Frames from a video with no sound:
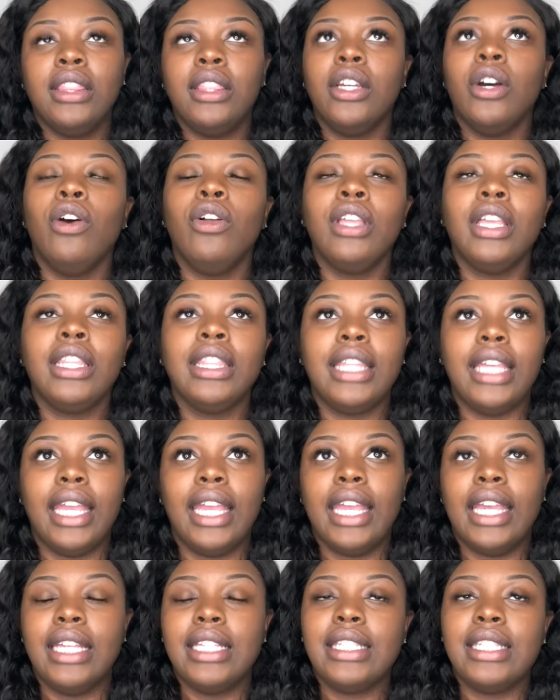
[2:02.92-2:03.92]
the only
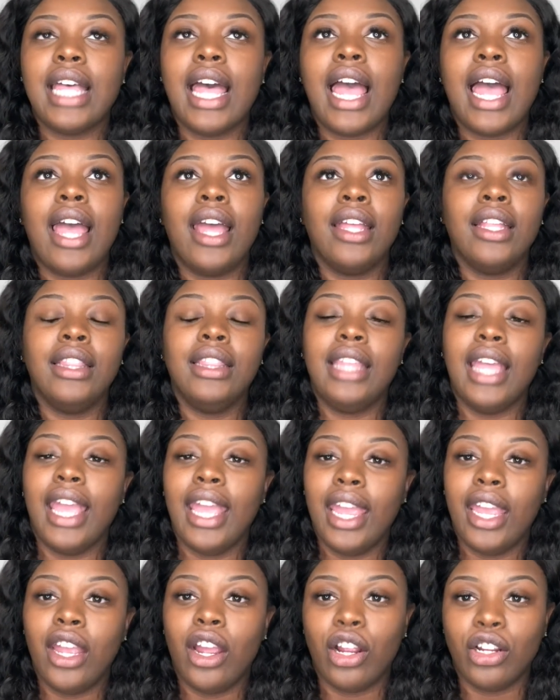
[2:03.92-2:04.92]
thing is that
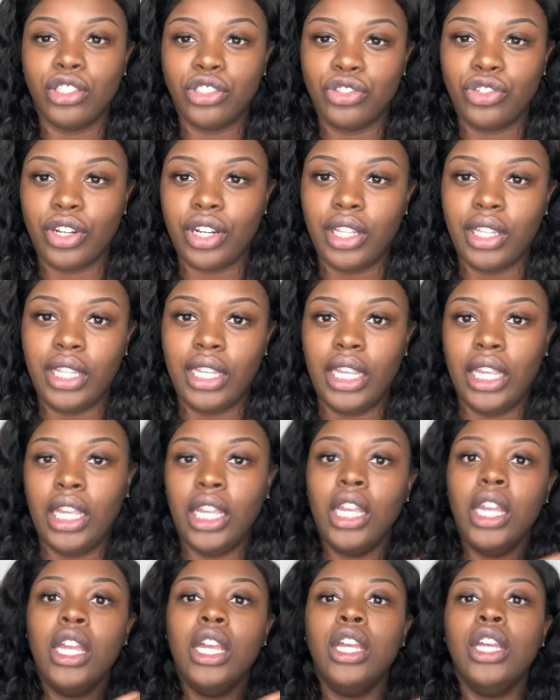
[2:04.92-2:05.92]
they are strictly
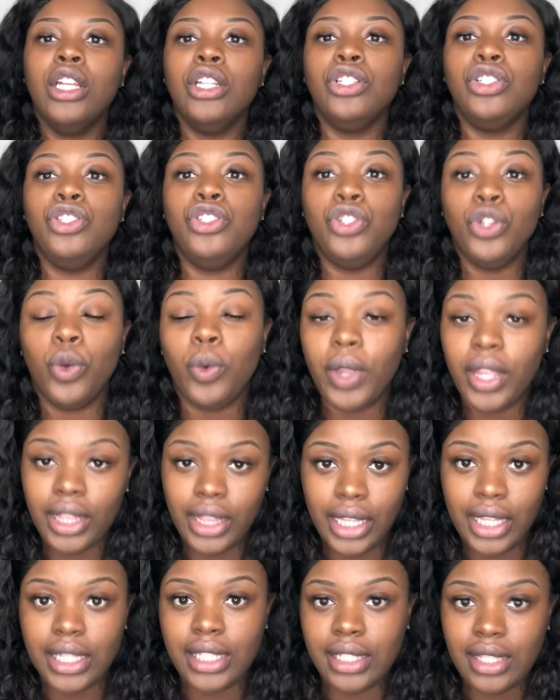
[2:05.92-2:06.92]
doing
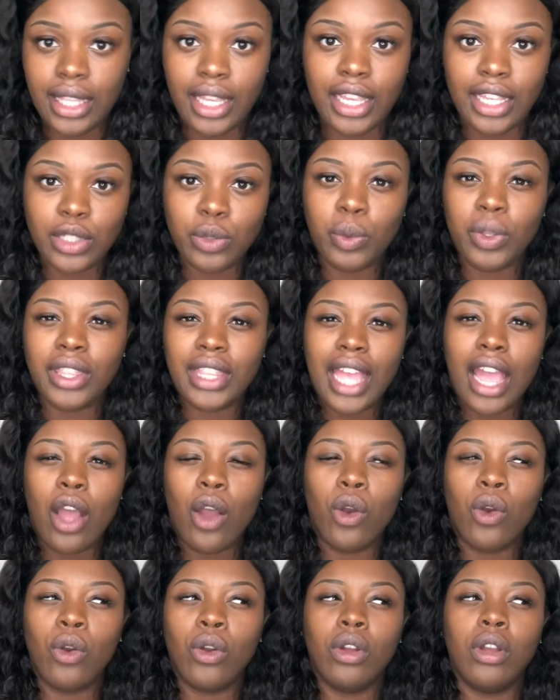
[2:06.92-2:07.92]
these things
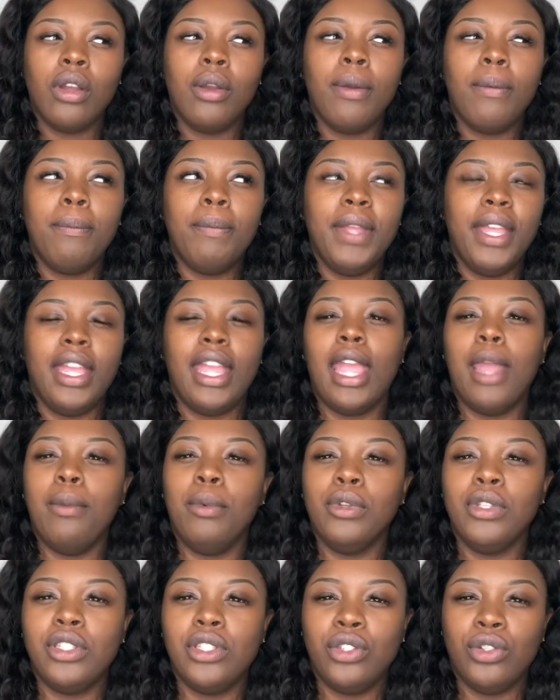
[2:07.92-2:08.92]
without being
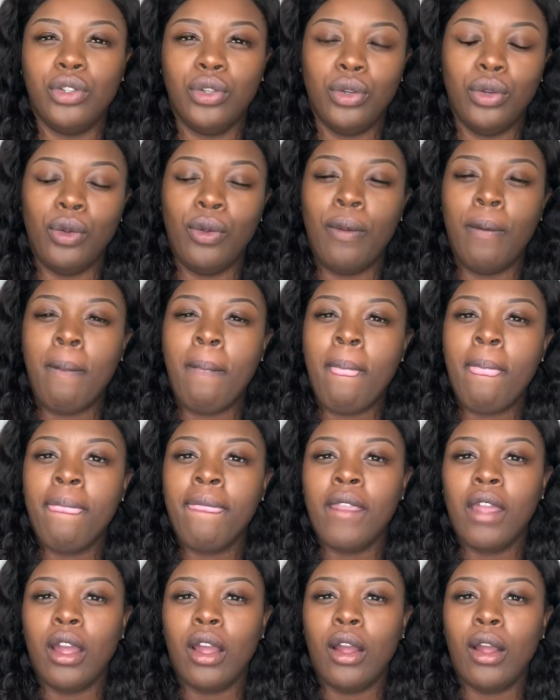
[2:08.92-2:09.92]
able to
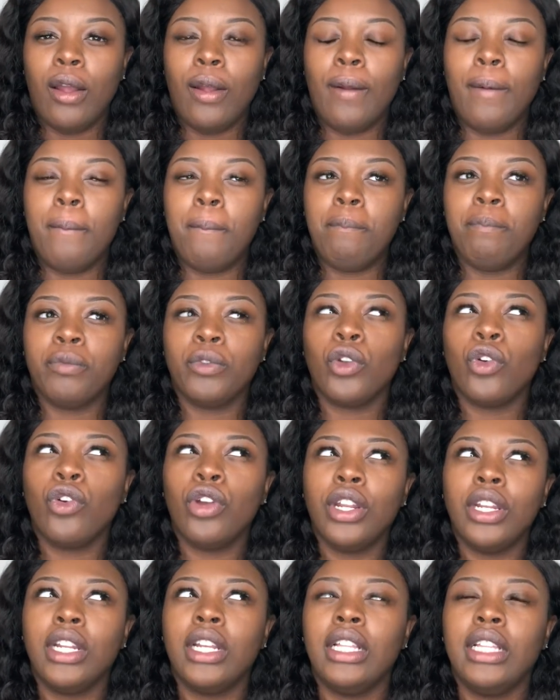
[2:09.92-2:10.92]

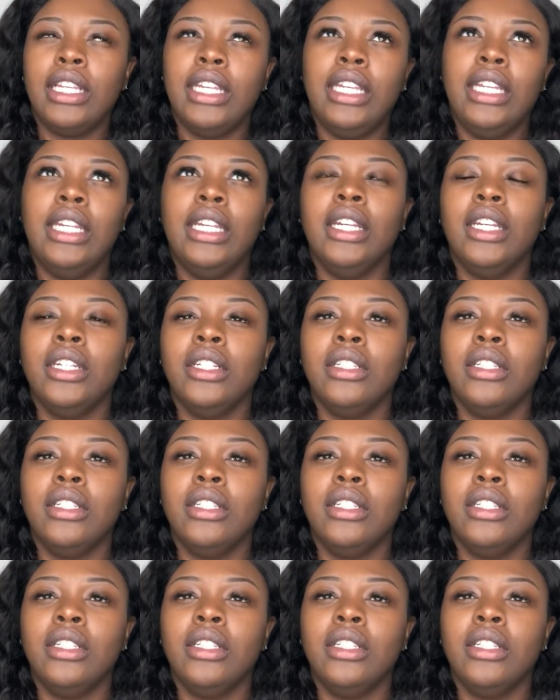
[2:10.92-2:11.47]
critically